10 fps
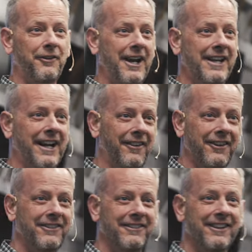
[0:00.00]
right now.
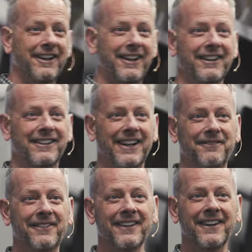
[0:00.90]
This is not a good
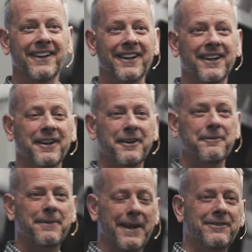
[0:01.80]
time.
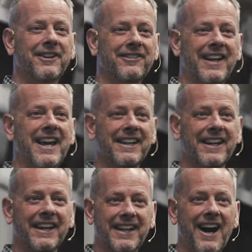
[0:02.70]
But I'm just saying
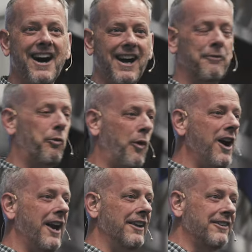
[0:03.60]
that God
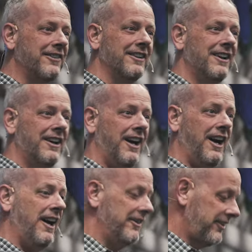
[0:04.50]
wants
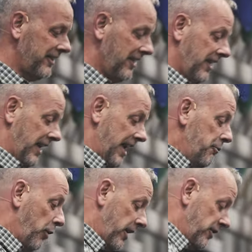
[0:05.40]
us he
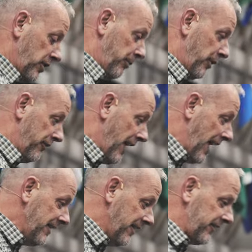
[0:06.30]
wanted to
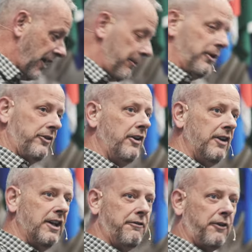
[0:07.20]
provide this
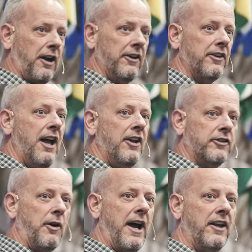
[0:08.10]
opportunity for us.
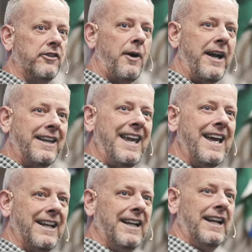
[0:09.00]
So I, so I
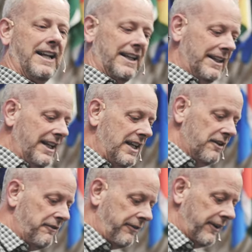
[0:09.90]
can't
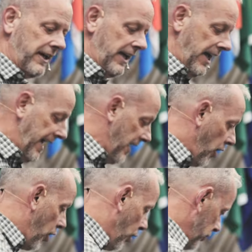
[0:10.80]
live and
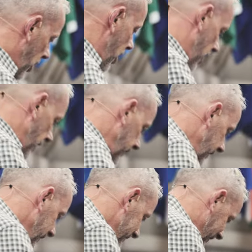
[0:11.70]
hold
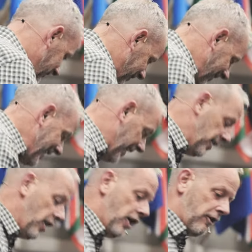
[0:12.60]
on to
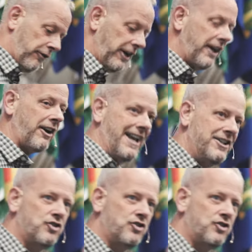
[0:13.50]
sin over here and